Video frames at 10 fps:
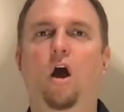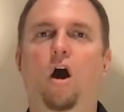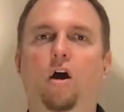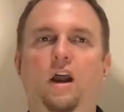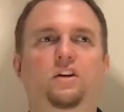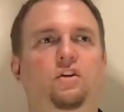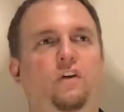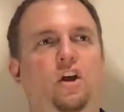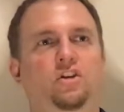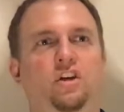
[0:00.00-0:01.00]
Heart
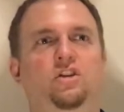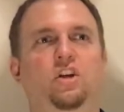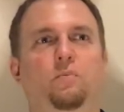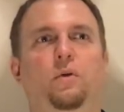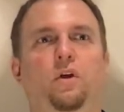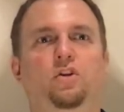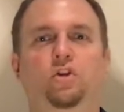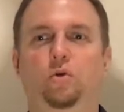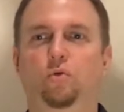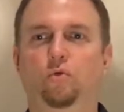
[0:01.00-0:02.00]
activation is the ability
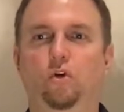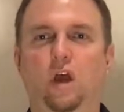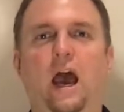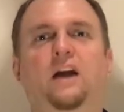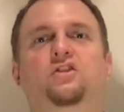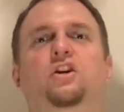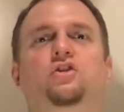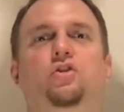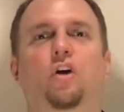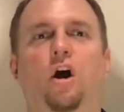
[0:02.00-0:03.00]
to
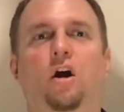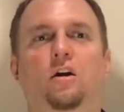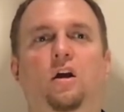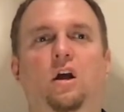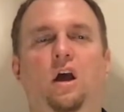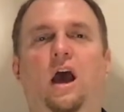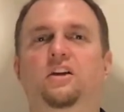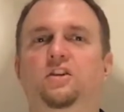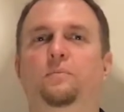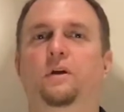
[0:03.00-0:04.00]
access your heart
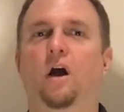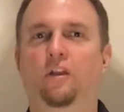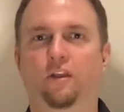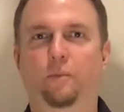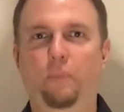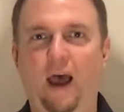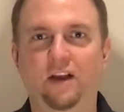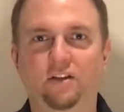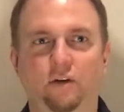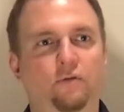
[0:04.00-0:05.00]
as something other than
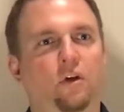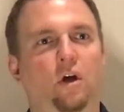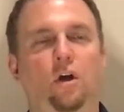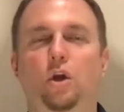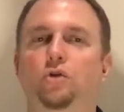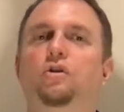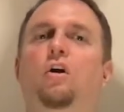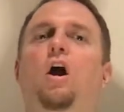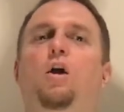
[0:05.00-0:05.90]
passive. Using our